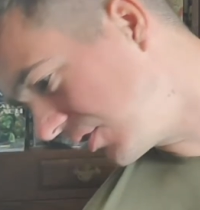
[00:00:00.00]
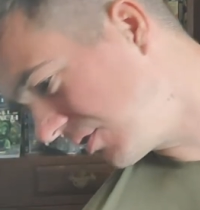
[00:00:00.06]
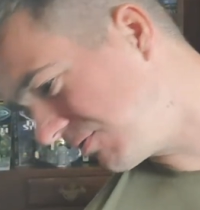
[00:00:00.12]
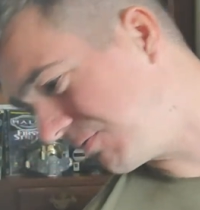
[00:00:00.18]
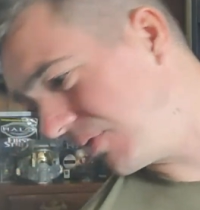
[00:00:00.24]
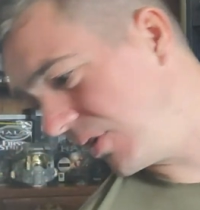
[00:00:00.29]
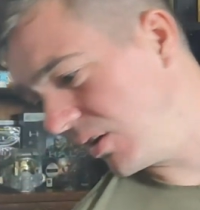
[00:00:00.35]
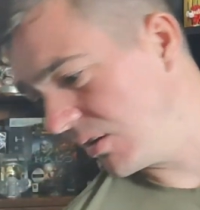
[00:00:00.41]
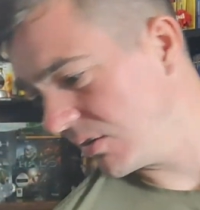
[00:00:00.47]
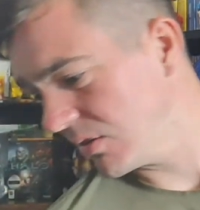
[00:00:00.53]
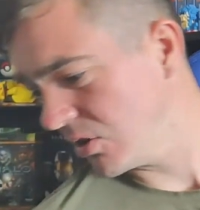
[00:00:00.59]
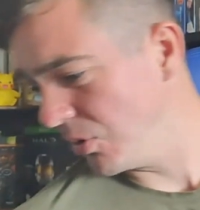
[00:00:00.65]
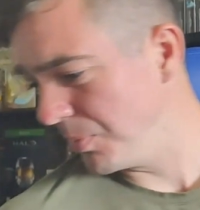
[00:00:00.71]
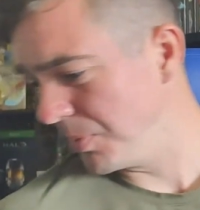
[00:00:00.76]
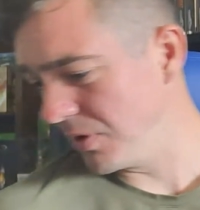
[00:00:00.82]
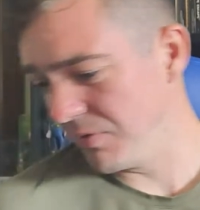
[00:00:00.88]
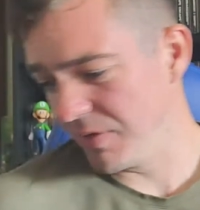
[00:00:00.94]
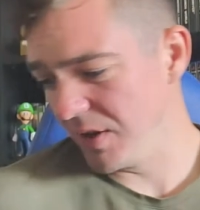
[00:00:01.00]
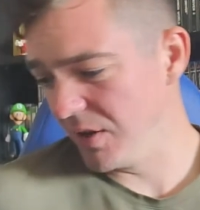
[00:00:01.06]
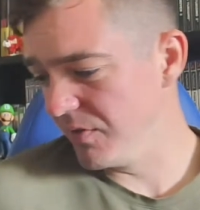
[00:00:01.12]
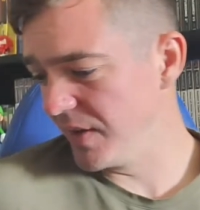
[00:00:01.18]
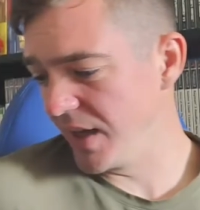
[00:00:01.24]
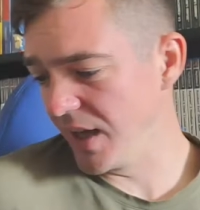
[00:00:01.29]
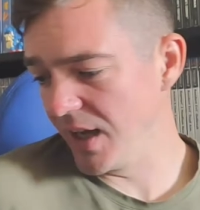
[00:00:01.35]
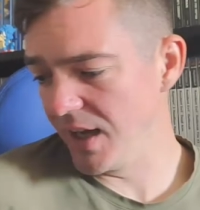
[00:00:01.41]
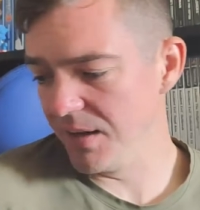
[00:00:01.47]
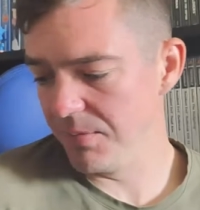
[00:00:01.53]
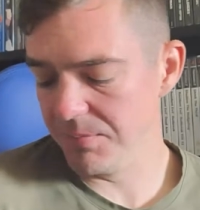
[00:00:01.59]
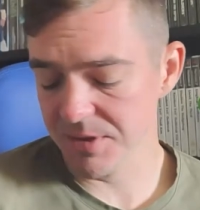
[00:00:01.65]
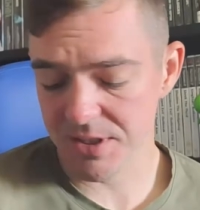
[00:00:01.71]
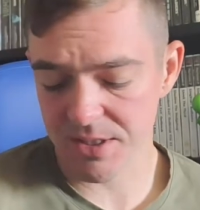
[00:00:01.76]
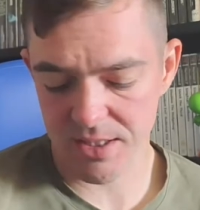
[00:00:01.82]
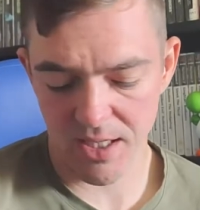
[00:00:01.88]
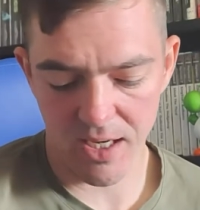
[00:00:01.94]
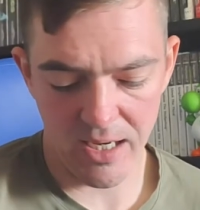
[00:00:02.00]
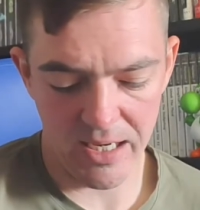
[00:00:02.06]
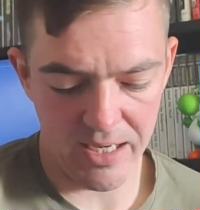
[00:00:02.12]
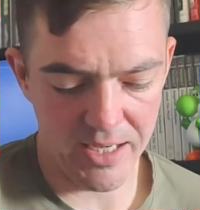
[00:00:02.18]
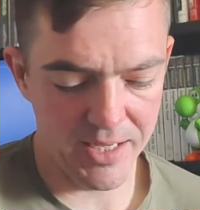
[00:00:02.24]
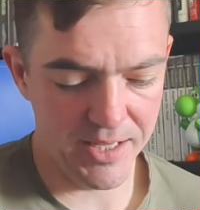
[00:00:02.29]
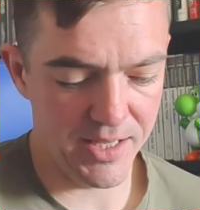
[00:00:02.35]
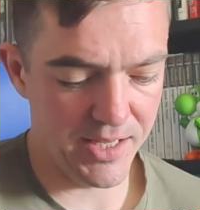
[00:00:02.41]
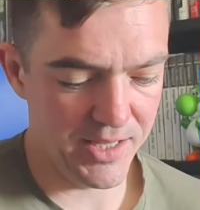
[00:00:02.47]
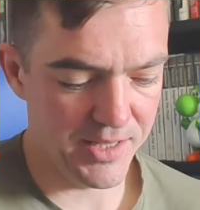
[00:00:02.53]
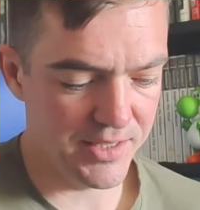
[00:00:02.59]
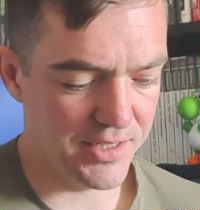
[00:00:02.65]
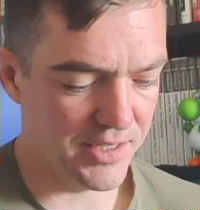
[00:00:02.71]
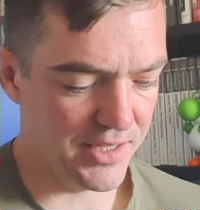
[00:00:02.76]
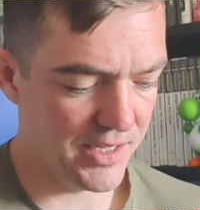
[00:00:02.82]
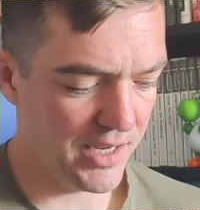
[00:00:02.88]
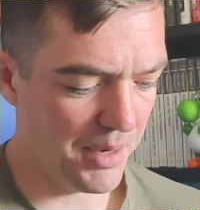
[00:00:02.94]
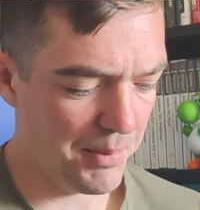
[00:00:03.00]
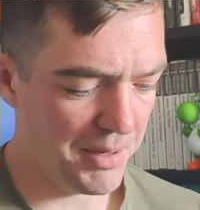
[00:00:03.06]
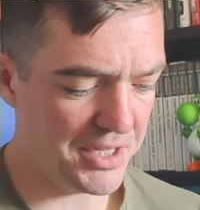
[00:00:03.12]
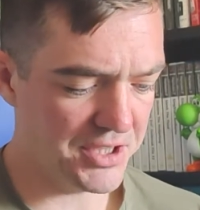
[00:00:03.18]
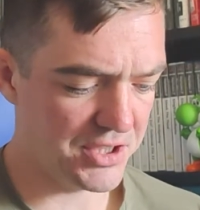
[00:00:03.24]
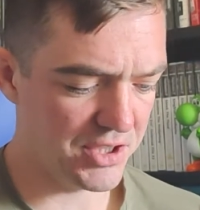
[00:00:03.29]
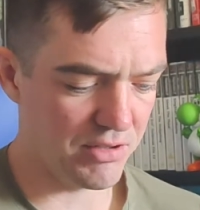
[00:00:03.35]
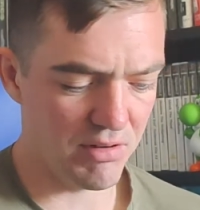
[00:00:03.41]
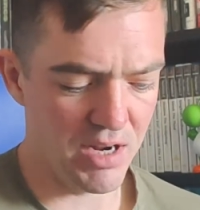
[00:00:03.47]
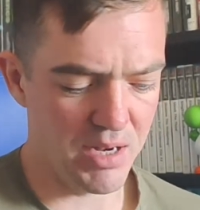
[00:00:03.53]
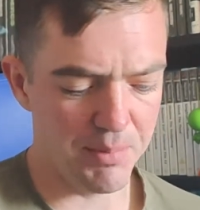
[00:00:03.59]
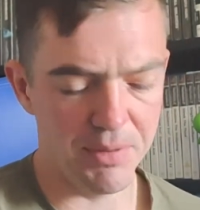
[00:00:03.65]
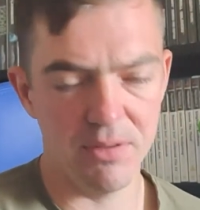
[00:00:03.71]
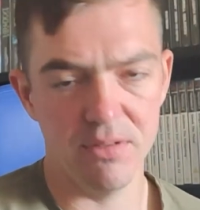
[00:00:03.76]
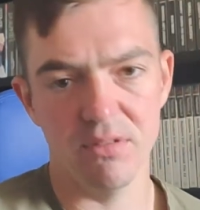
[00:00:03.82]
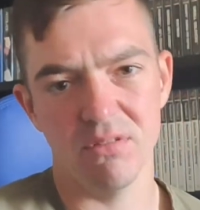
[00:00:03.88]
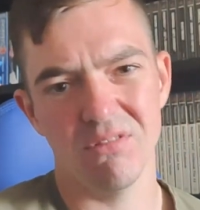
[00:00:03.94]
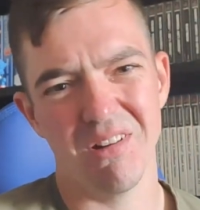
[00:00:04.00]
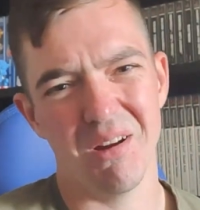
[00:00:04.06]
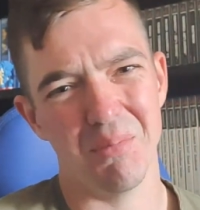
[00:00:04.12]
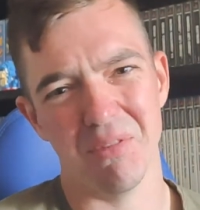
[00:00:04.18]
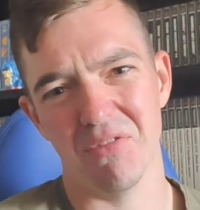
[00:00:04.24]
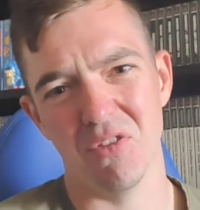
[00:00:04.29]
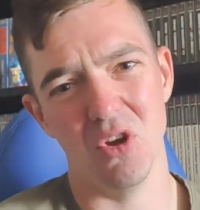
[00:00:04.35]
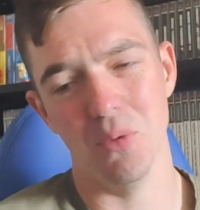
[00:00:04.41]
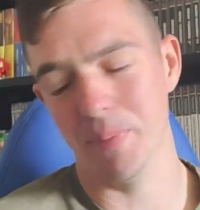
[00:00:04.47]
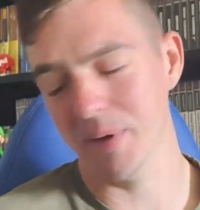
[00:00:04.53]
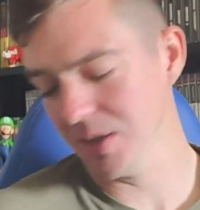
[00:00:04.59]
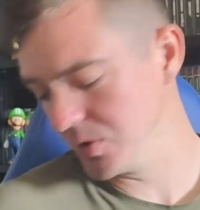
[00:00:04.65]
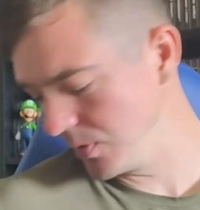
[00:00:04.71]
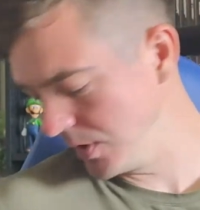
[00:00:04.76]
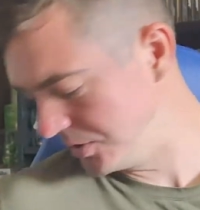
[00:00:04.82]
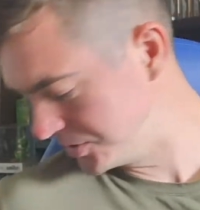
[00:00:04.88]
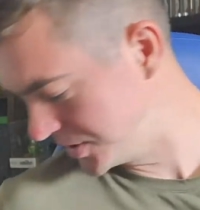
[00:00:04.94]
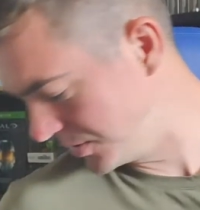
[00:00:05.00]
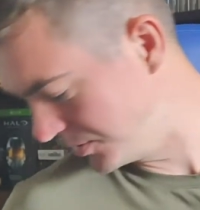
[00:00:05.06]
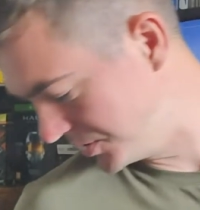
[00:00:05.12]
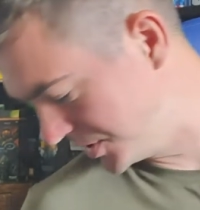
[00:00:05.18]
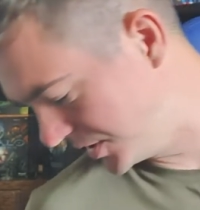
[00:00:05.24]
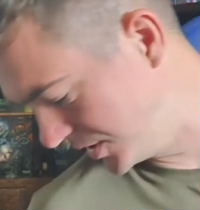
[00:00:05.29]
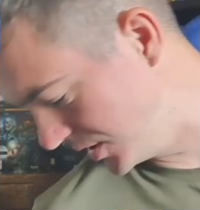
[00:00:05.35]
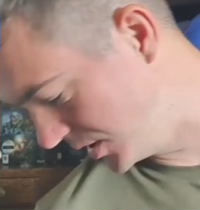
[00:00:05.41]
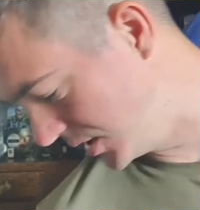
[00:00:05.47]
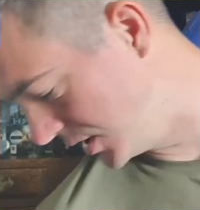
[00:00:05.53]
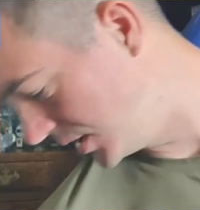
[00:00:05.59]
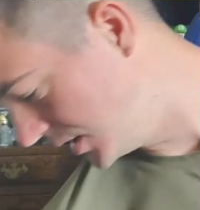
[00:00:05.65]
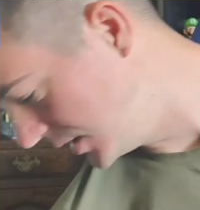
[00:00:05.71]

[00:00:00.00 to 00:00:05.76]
a couple of the other games, and I managed to grab a few bits whilst I was there.